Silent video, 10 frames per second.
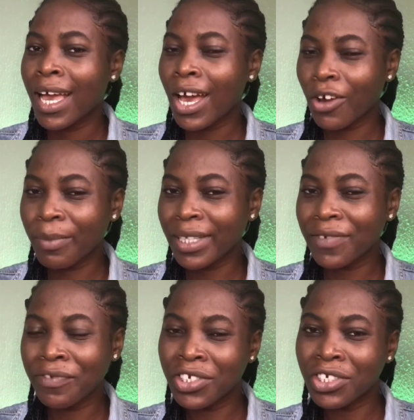how
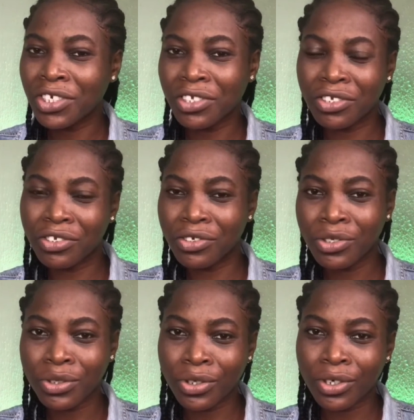many fishes did you
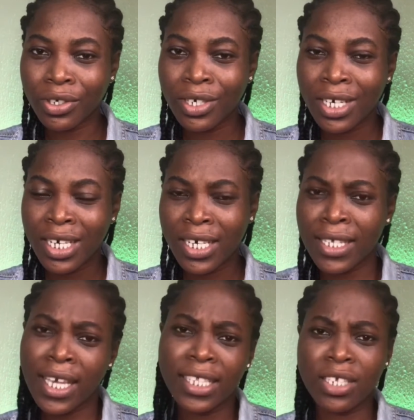stock? He
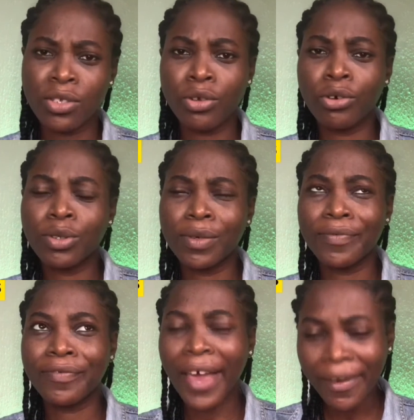said he stocked
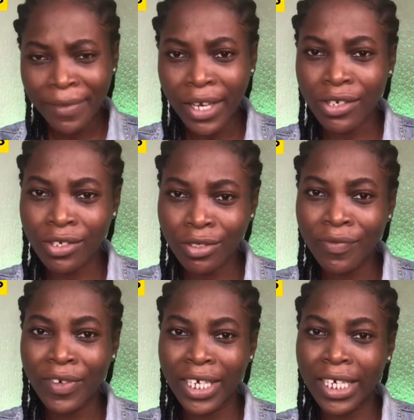5,000
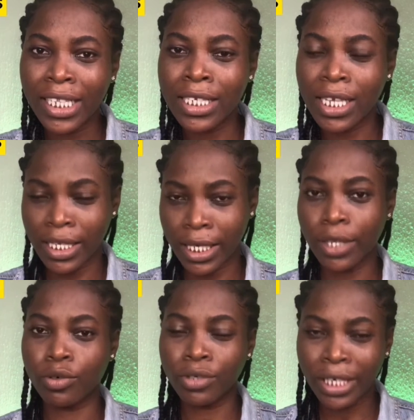fingerlings. I
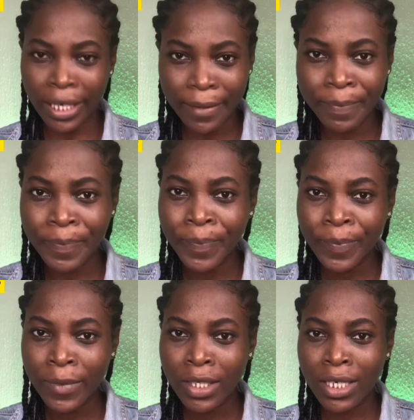said, okay,
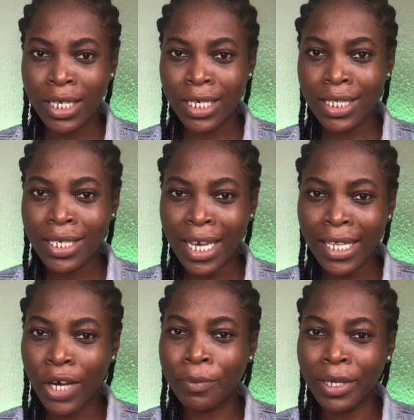inside
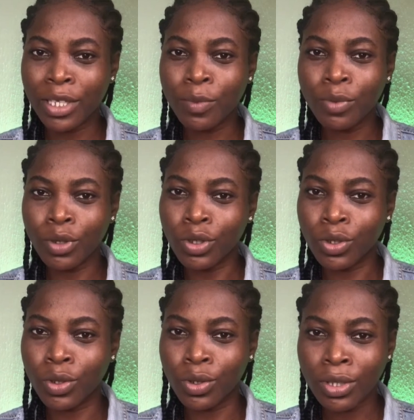how many
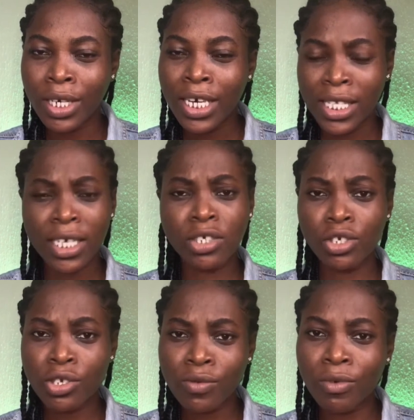pond? Or is that
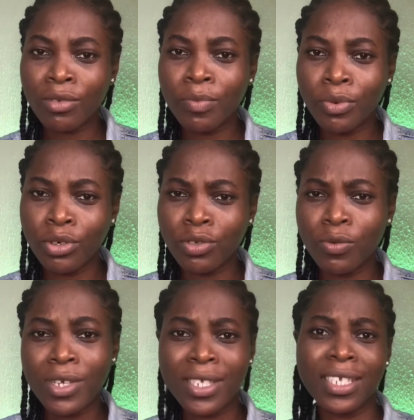just one pond?
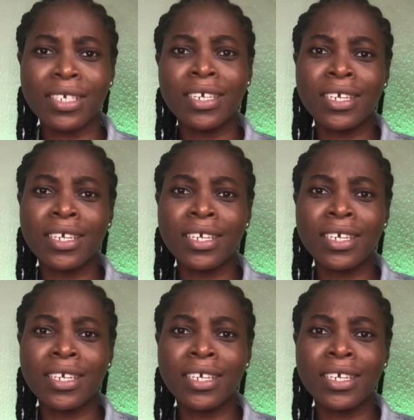What's the